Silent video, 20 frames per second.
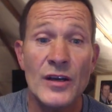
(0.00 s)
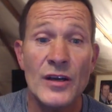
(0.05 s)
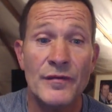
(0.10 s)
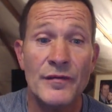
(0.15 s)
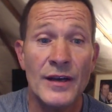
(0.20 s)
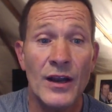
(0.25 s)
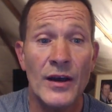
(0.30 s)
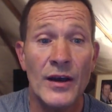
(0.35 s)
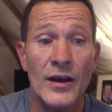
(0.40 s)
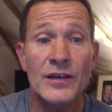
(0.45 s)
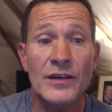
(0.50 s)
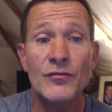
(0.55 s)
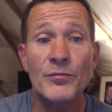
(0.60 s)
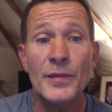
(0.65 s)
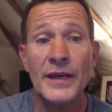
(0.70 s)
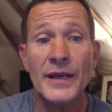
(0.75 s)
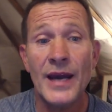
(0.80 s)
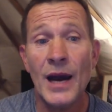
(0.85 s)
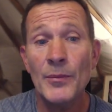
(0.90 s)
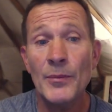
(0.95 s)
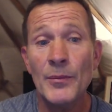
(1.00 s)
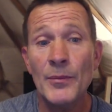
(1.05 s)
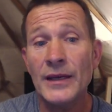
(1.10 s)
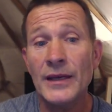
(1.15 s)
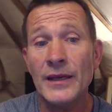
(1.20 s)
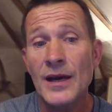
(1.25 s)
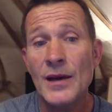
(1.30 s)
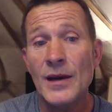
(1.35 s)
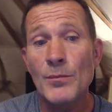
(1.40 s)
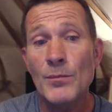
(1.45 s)
if you like, of becoming
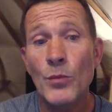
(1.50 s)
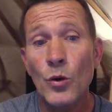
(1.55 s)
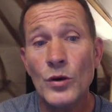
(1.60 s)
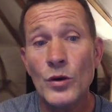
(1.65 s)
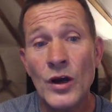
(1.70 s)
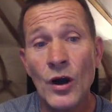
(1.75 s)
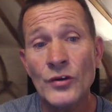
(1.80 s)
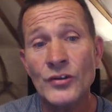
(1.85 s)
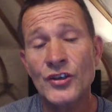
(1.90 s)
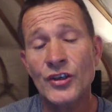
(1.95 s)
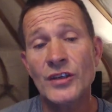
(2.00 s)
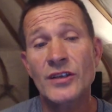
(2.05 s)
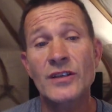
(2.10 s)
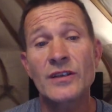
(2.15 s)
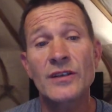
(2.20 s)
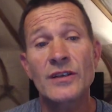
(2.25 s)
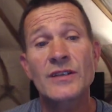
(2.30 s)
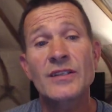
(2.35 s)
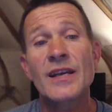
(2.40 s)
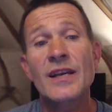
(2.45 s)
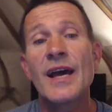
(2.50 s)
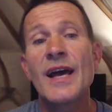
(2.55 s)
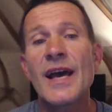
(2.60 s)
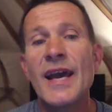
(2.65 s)
more consciousness